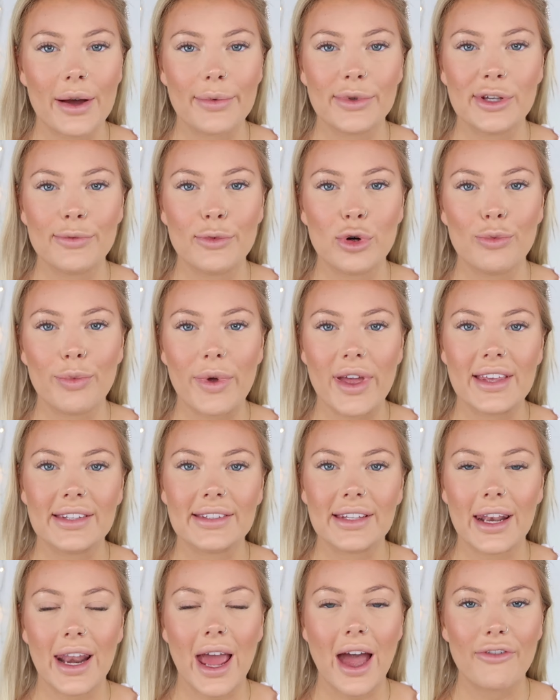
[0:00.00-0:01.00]
up some more bits
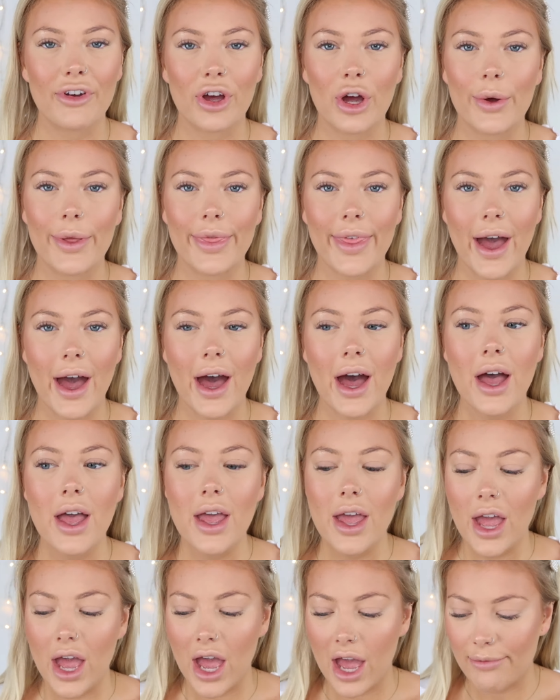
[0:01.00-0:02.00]
and have a go at that.
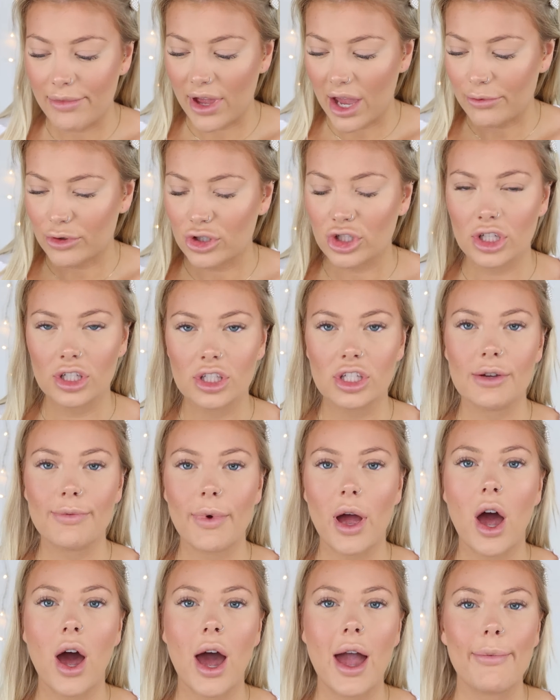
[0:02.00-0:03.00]
And yeah, I'm just going to do
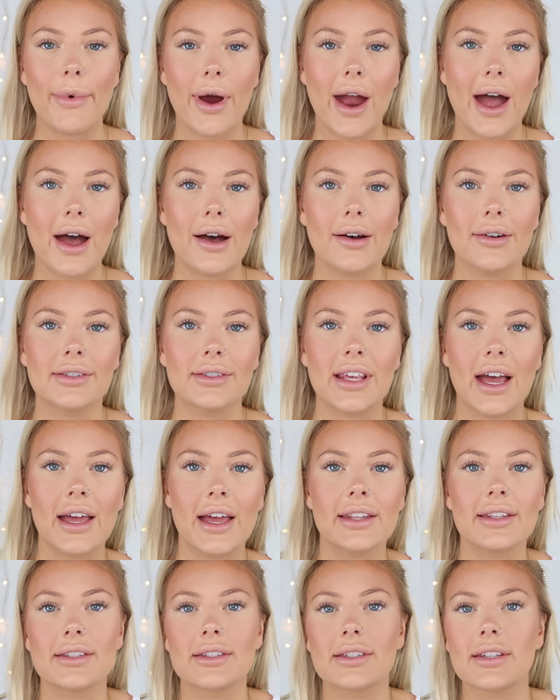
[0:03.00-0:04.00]
my eyebrows
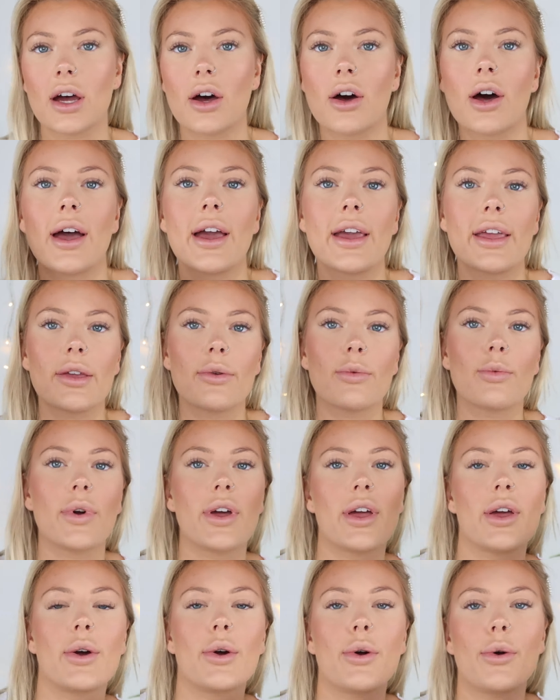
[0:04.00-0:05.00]
and I
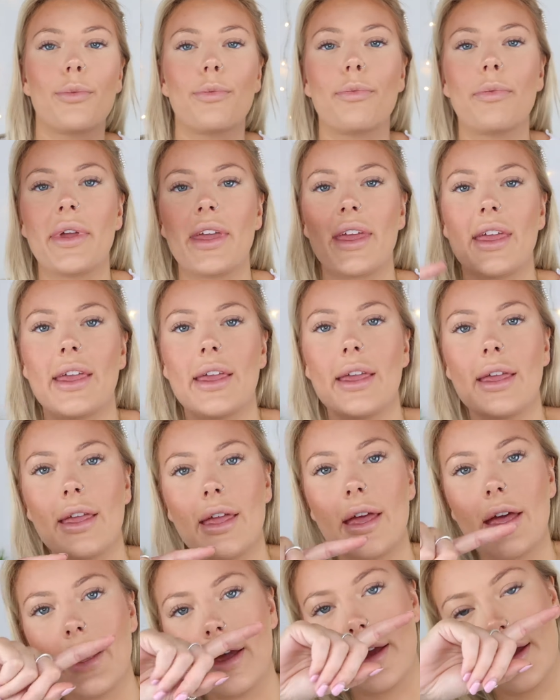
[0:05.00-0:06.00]
will
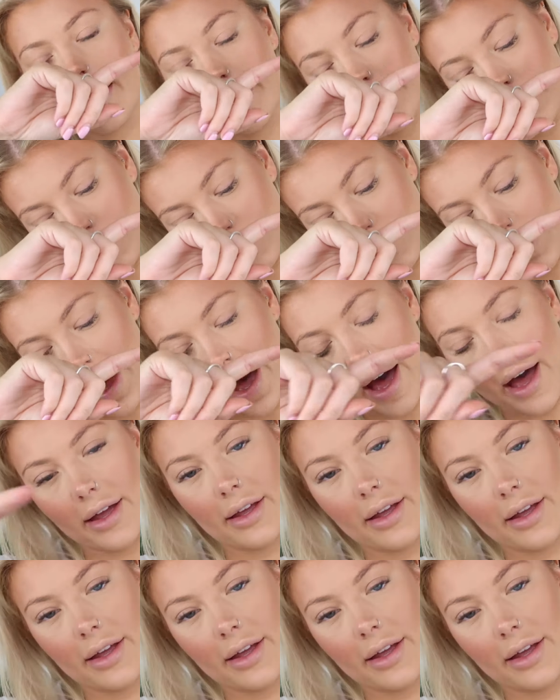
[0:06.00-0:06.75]
be back.